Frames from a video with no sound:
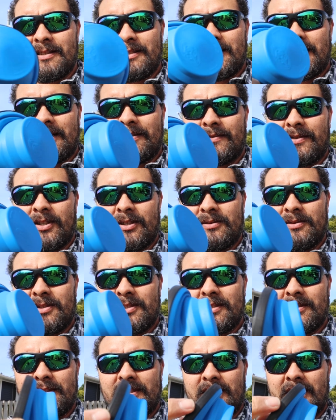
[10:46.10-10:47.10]

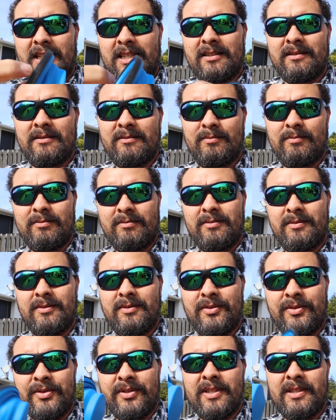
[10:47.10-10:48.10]
Unfolds. See that?
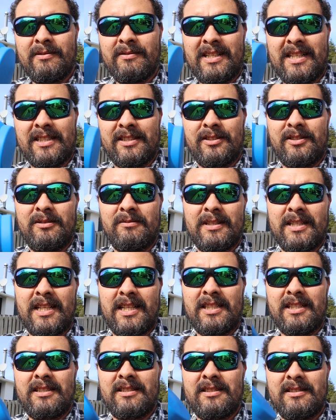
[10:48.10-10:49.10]
Hard to do
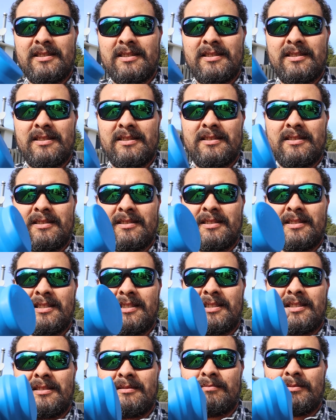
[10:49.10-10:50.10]
one-handed.
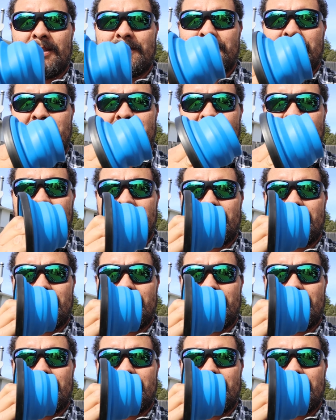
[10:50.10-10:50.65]
Pops out.